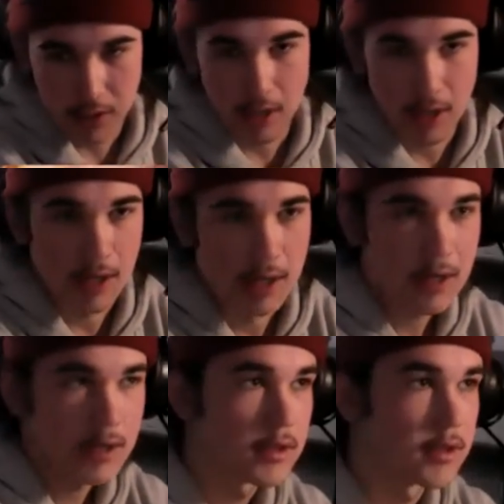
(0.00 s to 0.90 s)

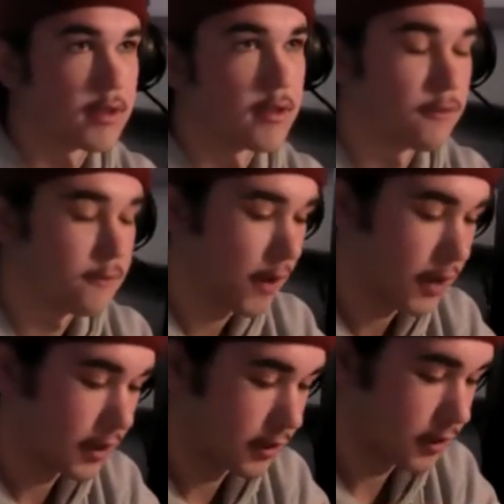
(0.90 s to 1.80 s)
a
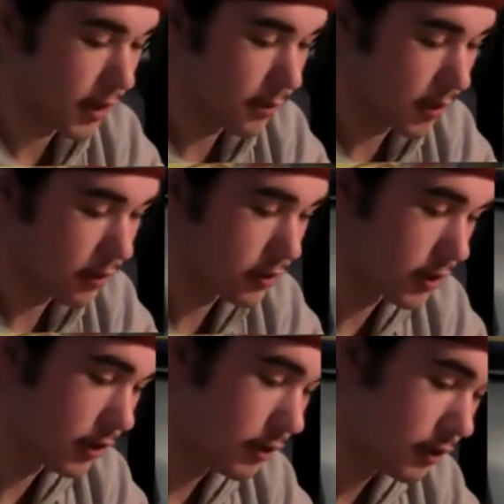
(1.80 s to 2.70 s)
fighting type
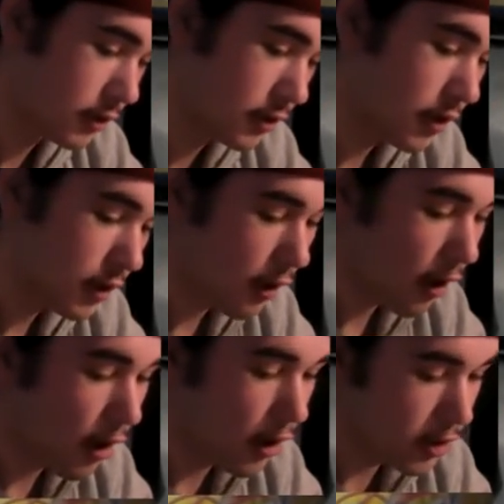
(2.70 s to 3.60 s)
energy.
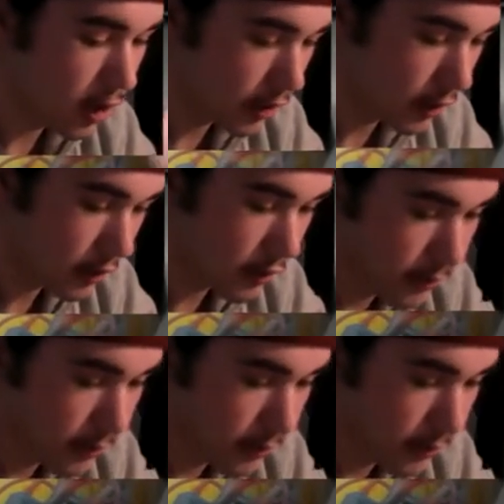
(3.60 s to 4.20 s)
oh, psychic.